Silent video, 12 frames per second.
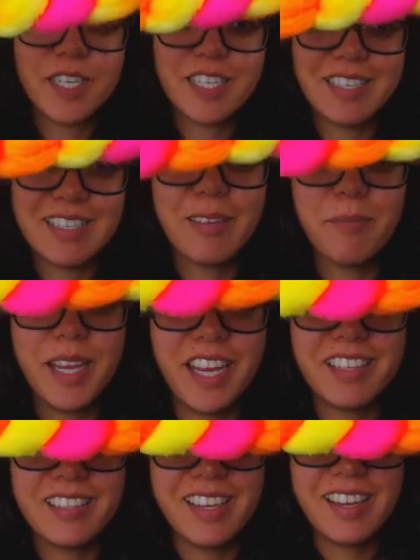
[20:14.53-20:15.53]
is
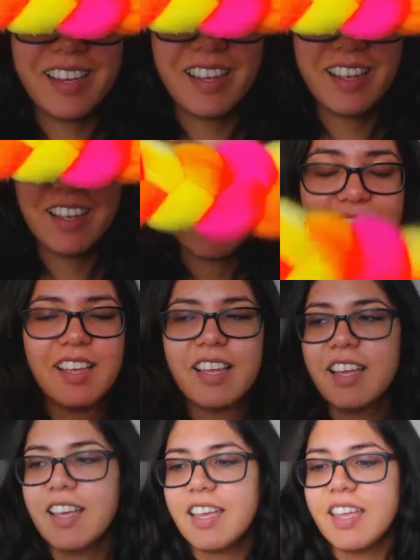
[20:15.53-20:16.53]
amazing.
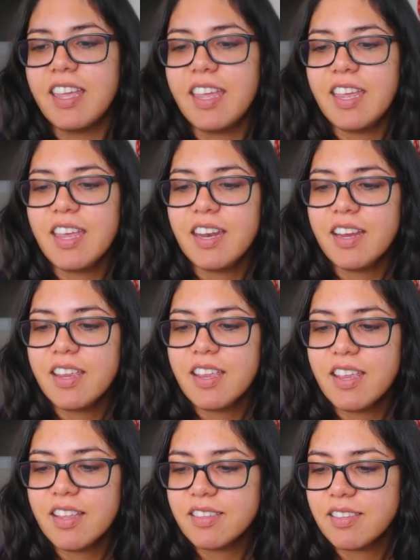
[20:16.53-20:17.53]
It
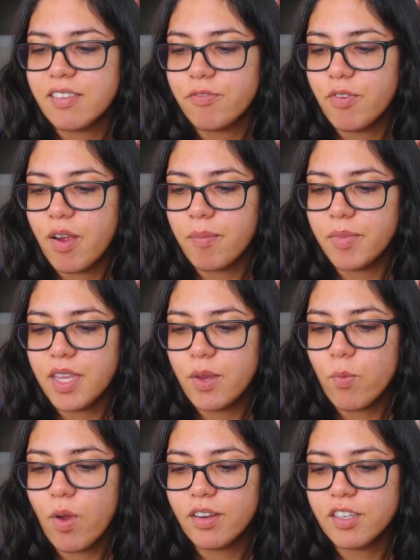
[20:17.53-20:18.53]
is from the
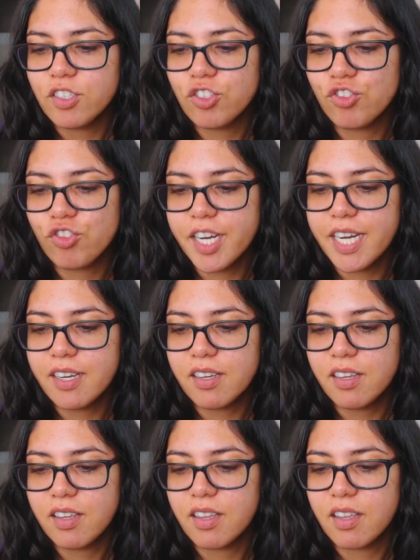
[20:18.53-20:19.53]
One String.
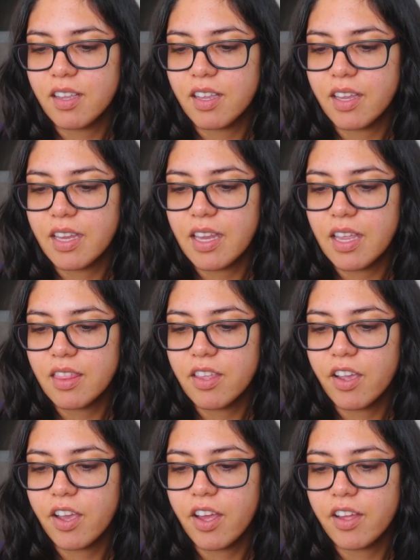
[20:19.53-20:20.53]

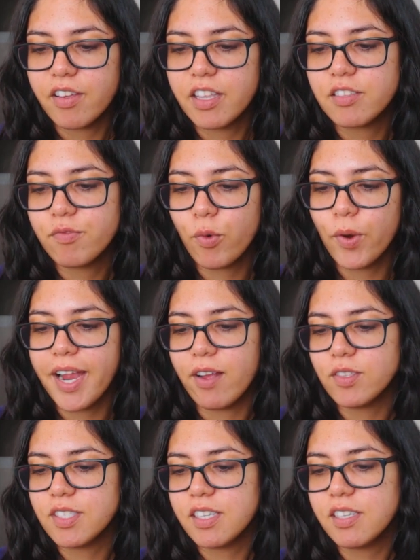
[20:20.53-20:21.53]
It's 4
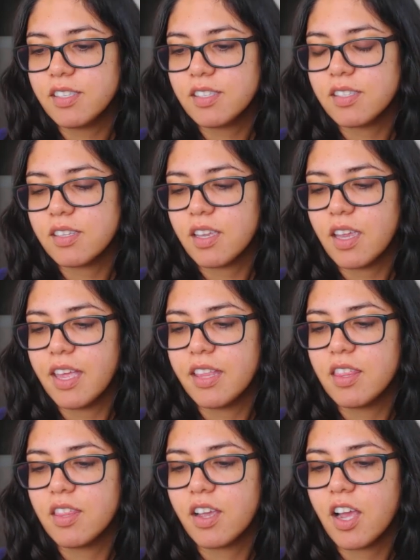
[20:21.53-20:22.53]
ounces,
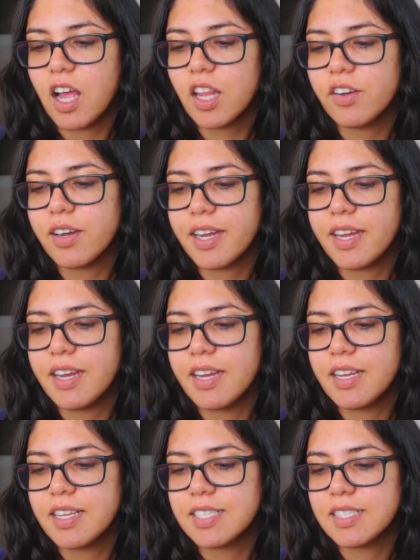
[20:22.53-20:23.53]
and the color
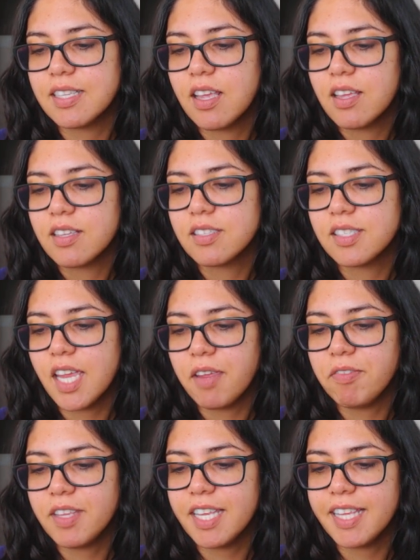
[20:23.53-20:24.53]
is
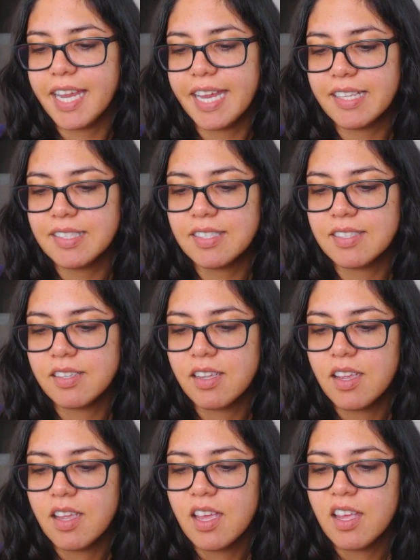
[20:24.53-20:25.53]
Safety Dance.
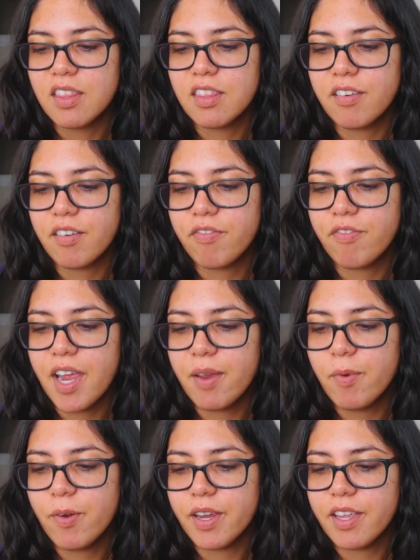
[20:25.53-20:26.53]
The
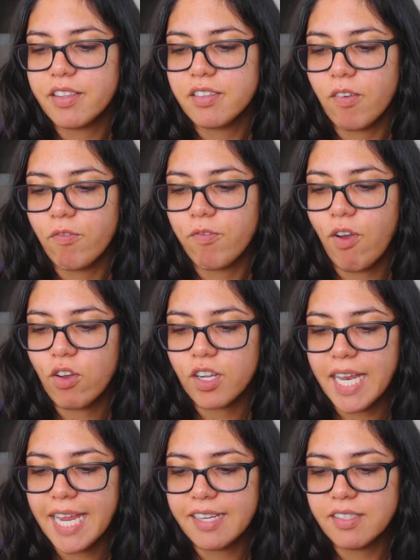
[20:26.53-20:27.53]
fiber is
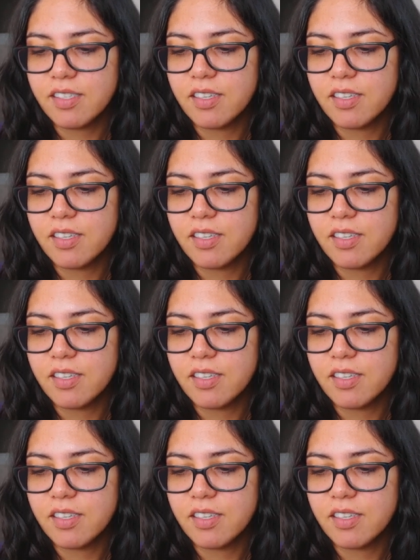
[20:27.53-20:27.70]
Falkland.